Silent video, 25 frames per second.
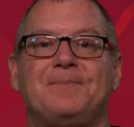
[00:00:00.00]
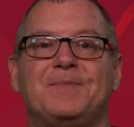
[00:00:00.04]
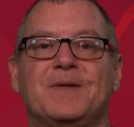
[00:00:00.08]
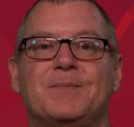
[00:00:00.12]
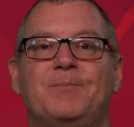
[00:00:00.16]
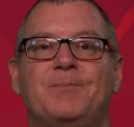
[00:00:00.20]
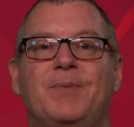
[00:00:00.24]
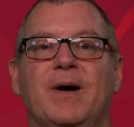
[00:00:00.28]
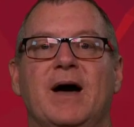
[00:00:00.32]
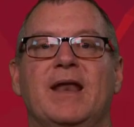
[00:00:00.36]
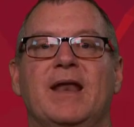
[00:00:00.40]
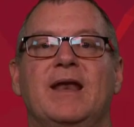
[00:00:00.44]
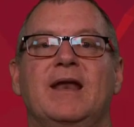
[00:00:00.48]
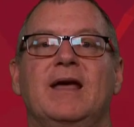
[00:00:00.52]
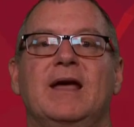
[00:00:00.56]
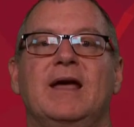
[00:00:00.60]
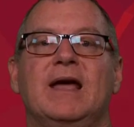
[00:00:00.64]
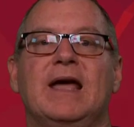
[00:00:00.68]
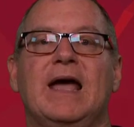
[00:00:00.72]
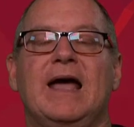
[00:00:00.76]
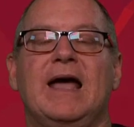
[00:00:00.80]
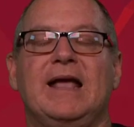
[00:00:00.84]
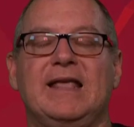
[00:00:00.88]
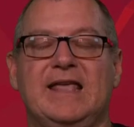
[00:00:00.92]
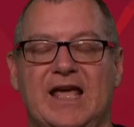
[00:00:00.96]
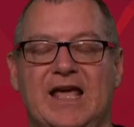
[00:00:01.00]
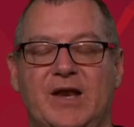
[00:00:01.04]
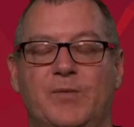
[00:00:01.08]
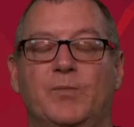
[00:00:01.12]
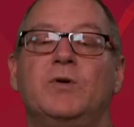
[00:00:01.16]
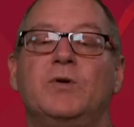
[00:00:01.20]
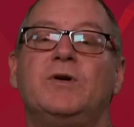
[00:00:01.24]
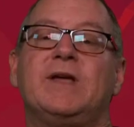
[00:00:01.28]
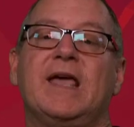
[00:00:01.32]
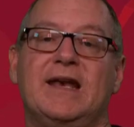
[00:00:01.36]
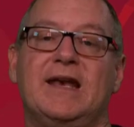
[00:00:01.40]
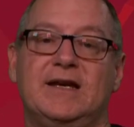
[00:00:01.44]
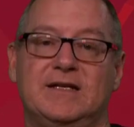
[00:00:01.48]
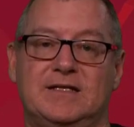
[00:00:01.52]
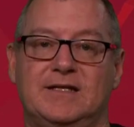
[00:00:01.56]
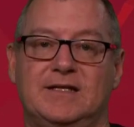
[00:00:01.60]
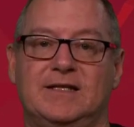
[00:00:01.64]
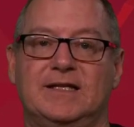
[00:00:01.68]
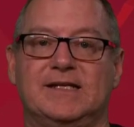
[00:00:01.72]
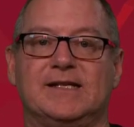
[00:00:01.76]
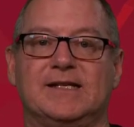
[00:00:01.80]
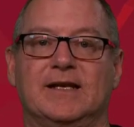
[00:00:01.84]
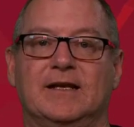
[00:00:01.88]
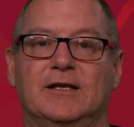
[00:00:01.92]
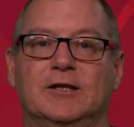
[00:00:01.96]
But again, we'll get into
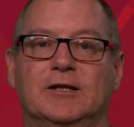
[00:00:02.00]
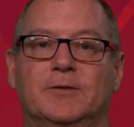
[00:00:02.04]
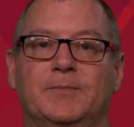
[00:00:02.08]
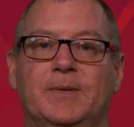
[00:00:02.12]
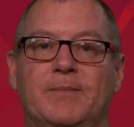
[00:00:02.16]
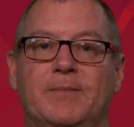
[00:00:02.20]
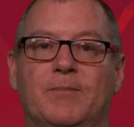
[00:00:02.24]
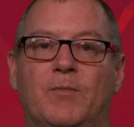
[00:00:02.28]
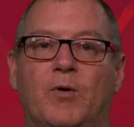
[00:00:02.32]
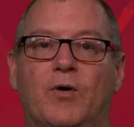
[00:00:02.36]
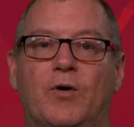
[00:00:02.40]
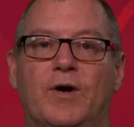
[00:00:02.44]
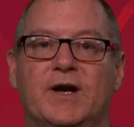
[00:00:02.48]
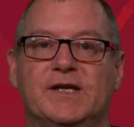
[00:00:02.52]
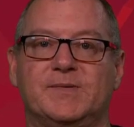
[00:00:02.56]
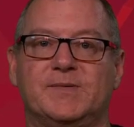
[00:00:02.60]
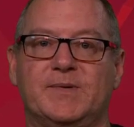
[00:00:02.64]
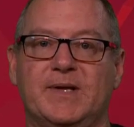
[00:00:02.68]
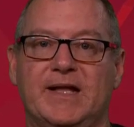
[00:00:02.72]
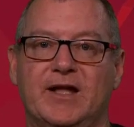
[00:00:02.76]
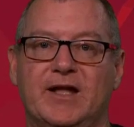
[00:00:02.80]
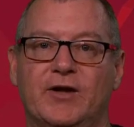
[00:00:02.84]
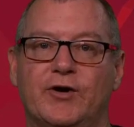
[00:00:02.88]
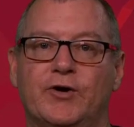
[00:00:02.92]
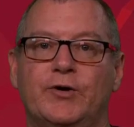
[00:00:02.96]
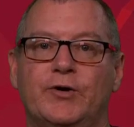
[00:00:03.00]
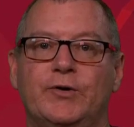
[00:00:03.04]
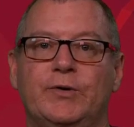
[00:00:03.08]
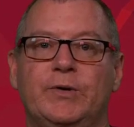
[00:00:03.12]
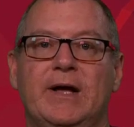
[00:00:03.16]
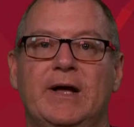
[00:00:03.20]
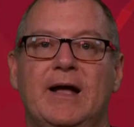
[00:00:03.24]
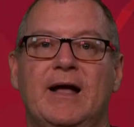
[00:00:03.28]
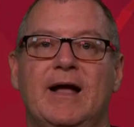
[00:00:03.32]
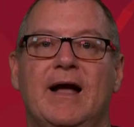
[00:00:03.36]
this a little bit more as we go.